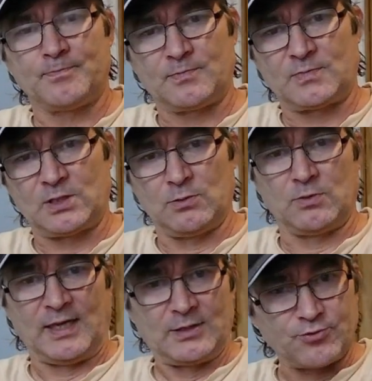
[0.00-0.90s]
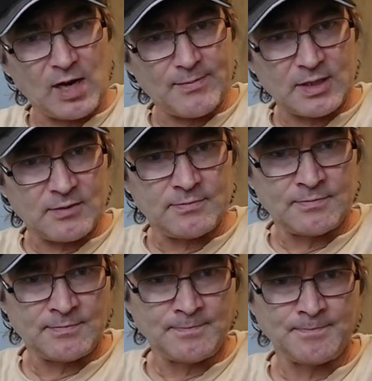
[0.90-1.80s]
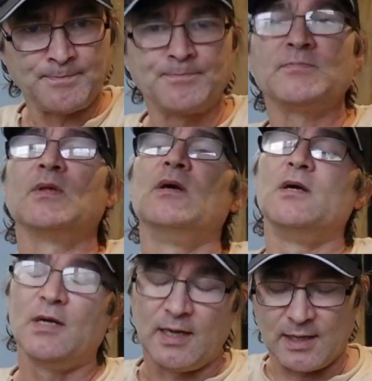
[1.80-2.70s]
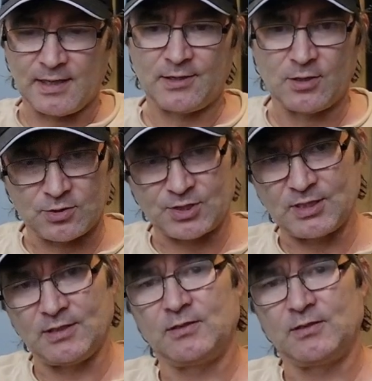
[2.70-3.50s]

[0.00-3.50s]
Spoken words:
to Andromeda, and then you'll see